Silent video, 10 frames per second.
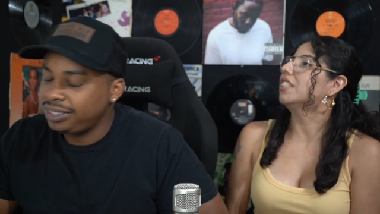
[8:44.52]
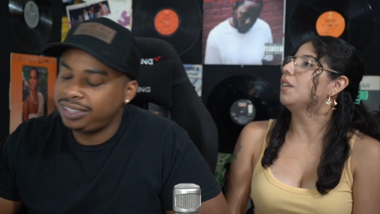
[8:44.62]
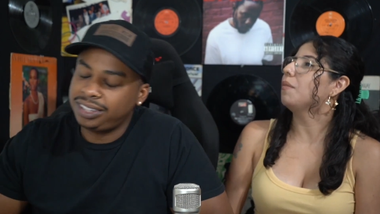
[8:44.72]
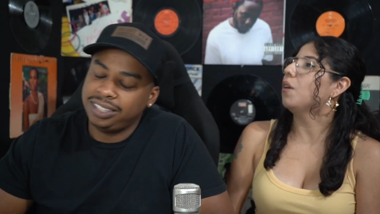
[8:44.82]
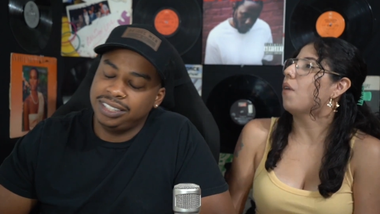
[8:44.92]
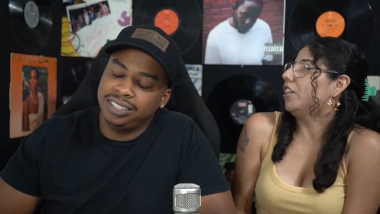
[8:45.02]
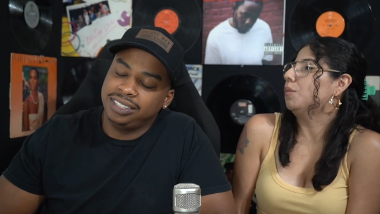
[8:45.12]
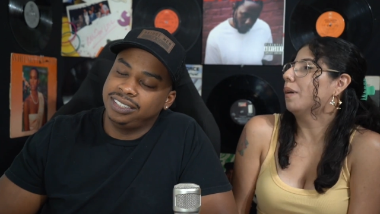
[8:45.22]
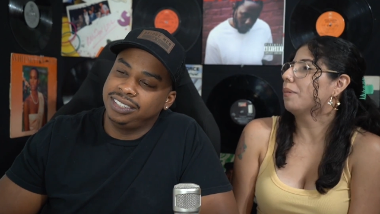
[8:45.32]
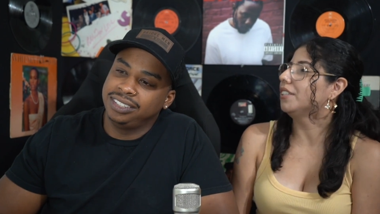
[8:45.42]
Speaker 1: see me, why'd
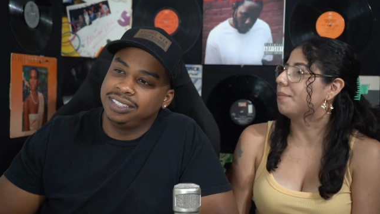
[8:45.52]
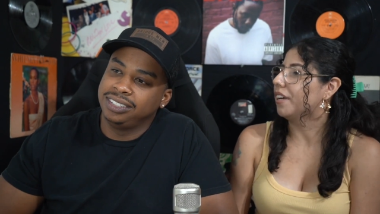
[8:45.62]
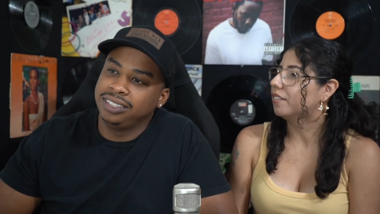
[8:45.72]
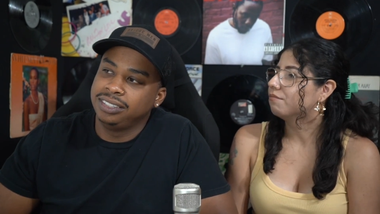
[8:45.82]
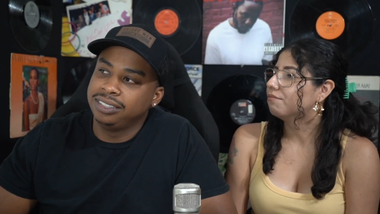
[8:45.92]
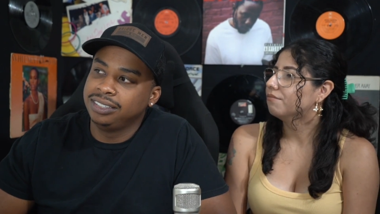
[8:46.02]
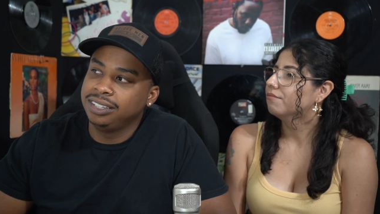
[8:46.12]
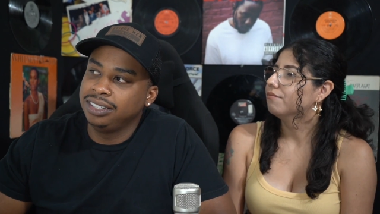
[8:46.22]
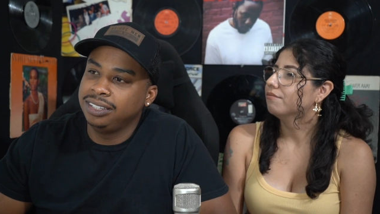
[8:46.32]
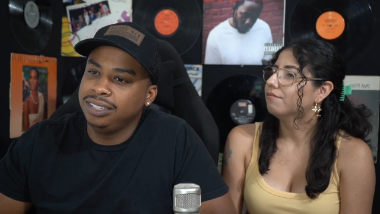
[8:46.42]
you bump into me?
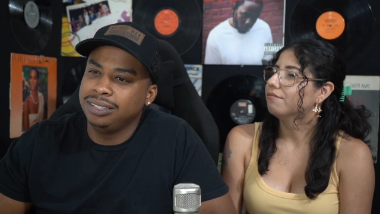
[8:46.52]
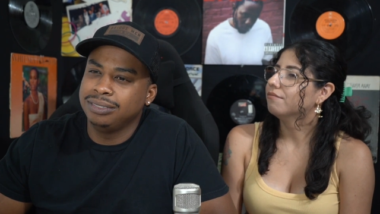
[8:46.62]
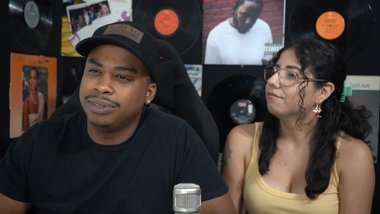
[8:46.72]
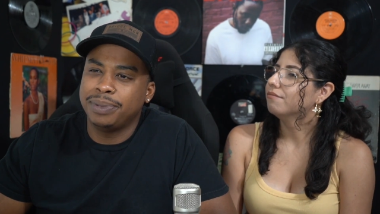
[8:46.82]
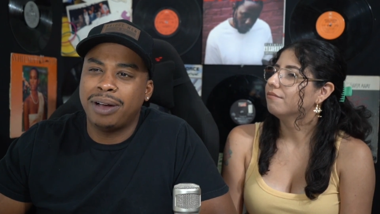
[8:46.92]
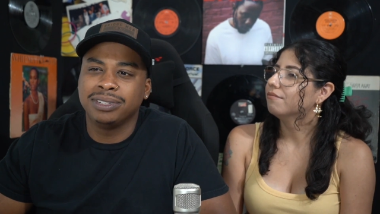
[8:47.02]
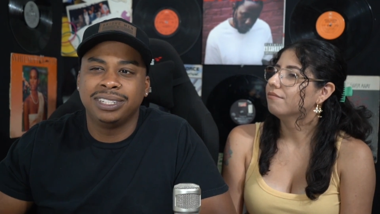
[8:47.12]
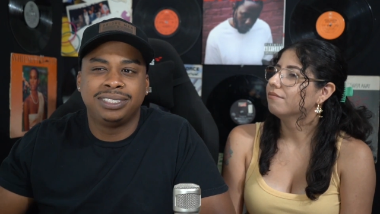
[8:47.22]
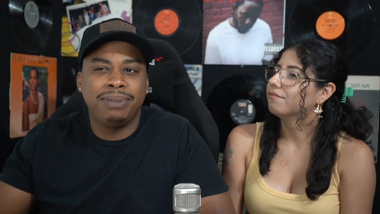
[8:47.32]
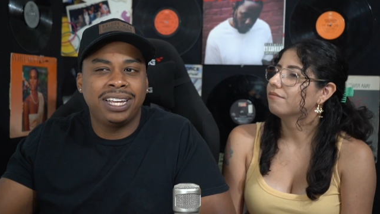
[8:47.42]
Speaker 2: Woman, I
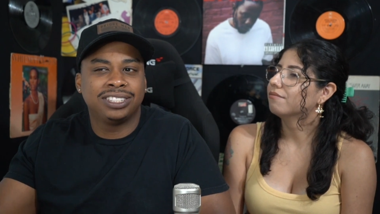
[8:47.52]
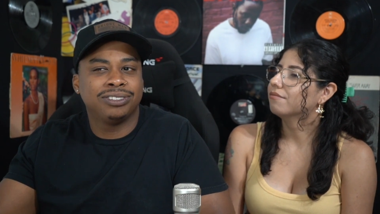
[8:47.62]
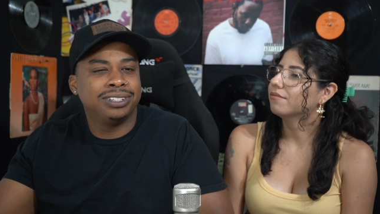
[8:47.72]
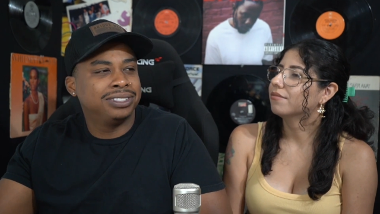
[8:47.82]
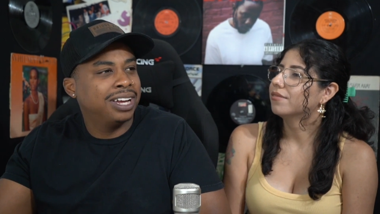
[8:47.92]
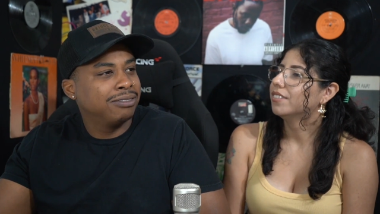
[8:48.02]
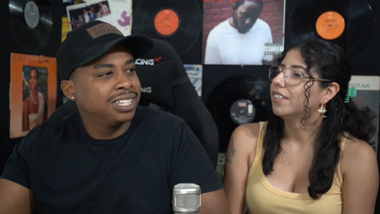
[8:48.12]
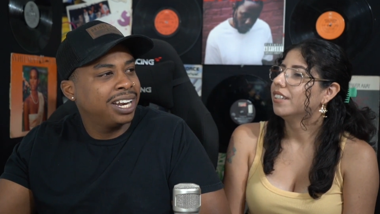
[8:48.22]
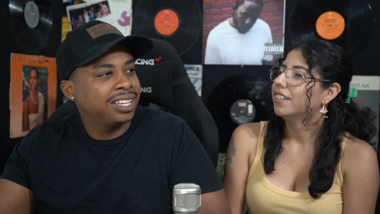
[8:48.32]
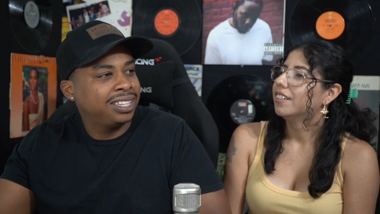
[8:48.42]
was making sure that I
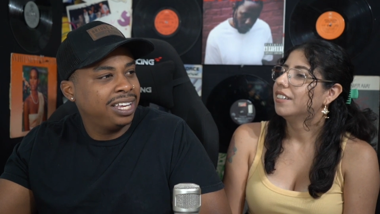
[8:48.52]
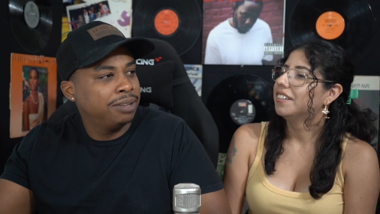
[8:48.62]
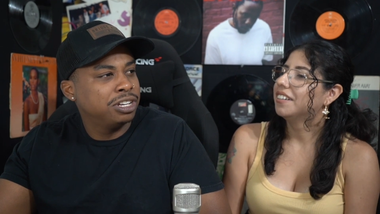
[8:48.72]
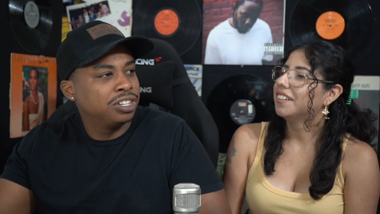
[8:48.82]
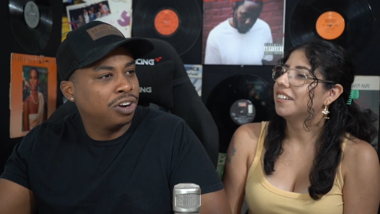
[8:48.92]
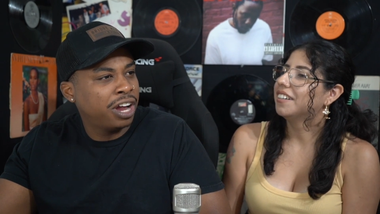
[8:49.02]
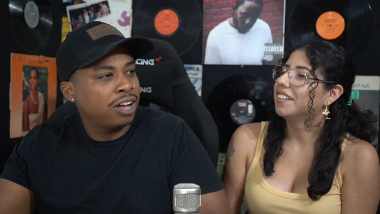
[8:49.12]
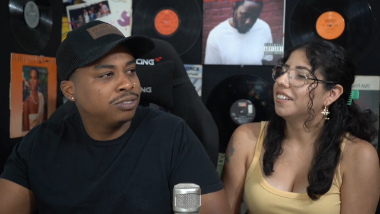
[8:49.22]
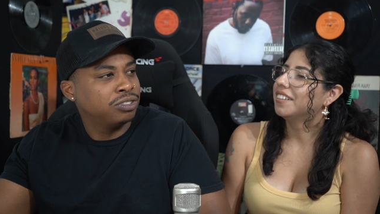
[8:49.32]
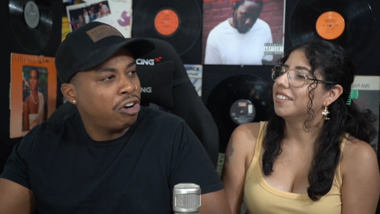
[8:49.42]
was looking at the thing to make sure our
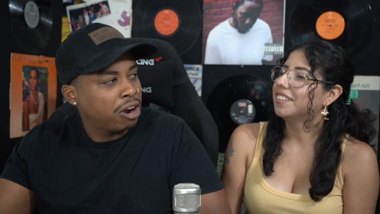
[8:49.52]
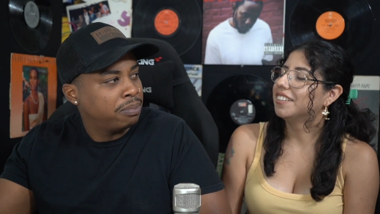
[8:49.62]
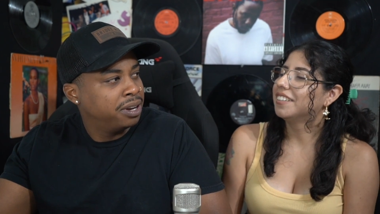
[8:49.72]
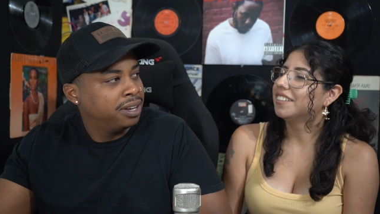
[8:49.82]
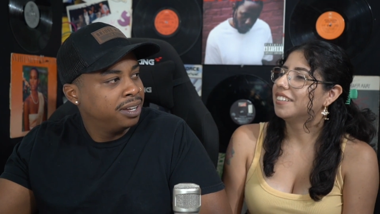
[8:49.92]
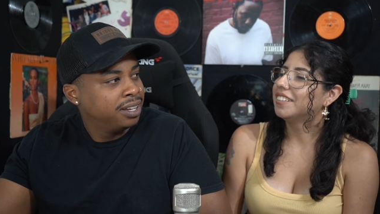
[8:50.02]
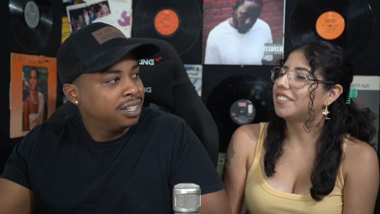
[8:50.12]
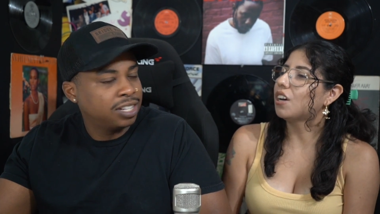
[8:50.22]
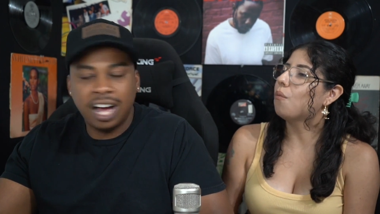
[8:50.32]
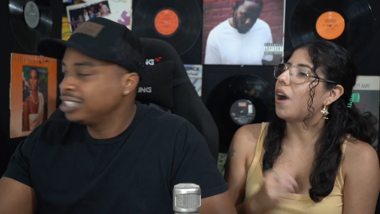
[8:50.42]
house was armed.
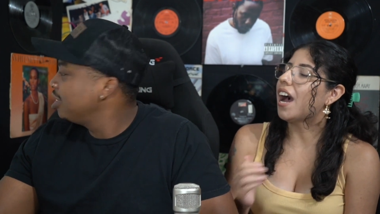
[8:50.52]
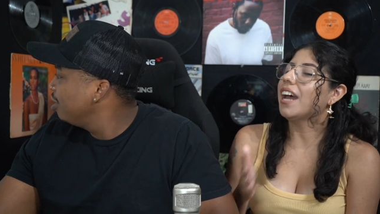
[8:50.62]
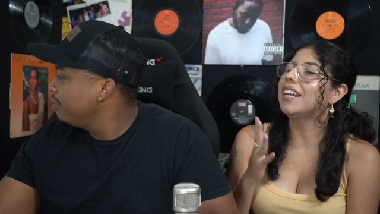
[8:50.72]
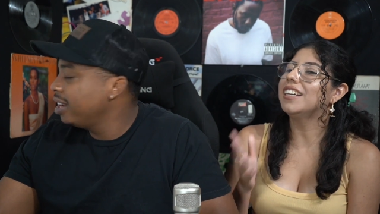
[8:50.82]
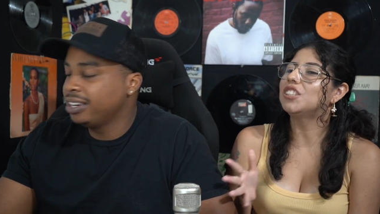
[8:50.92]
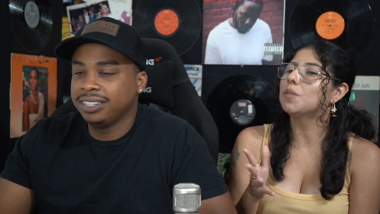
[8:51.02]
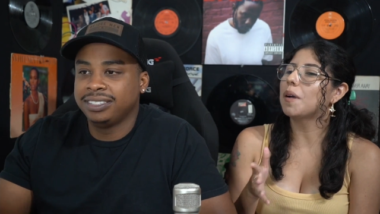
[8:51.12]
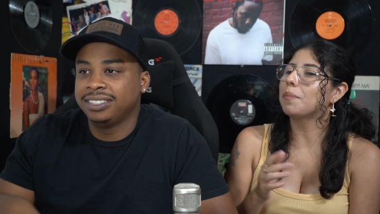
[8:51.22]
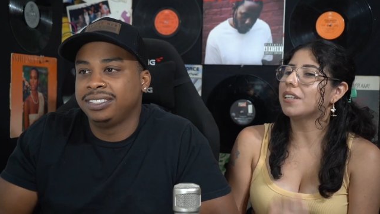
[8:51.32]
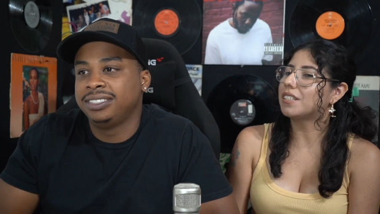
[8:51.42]
So, so why did
Speaker 1: you
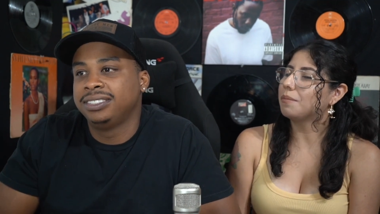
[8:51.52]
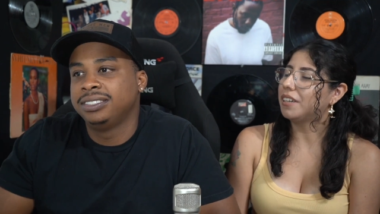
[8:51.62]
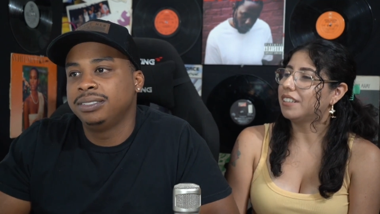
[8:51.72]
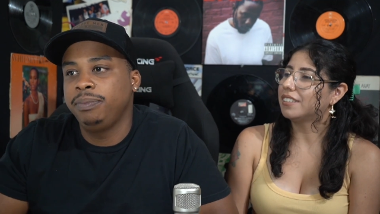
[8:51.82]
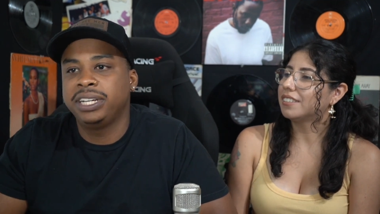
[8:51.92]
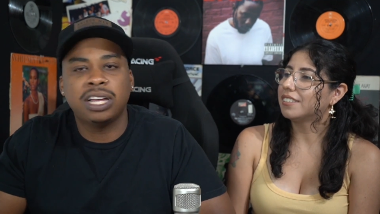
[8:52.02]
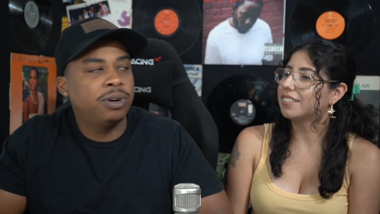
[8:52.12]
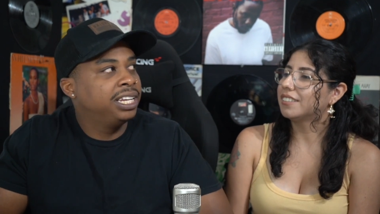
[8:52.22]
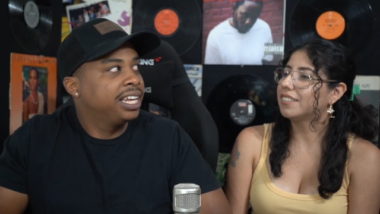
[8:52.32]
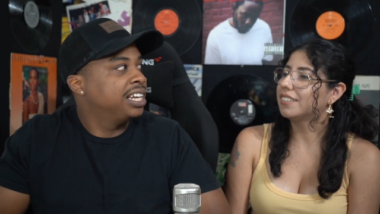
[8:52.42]
bump into me?
Speaker 2: Because I
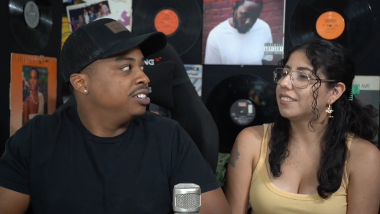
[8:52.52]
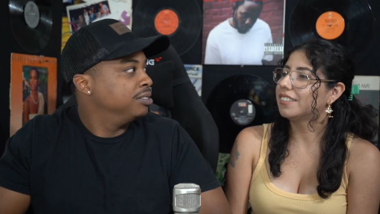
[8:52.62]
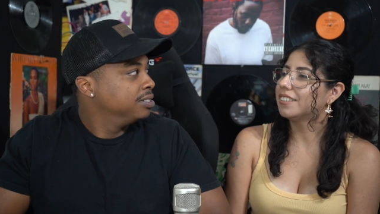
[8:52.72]
wasn't looking at you.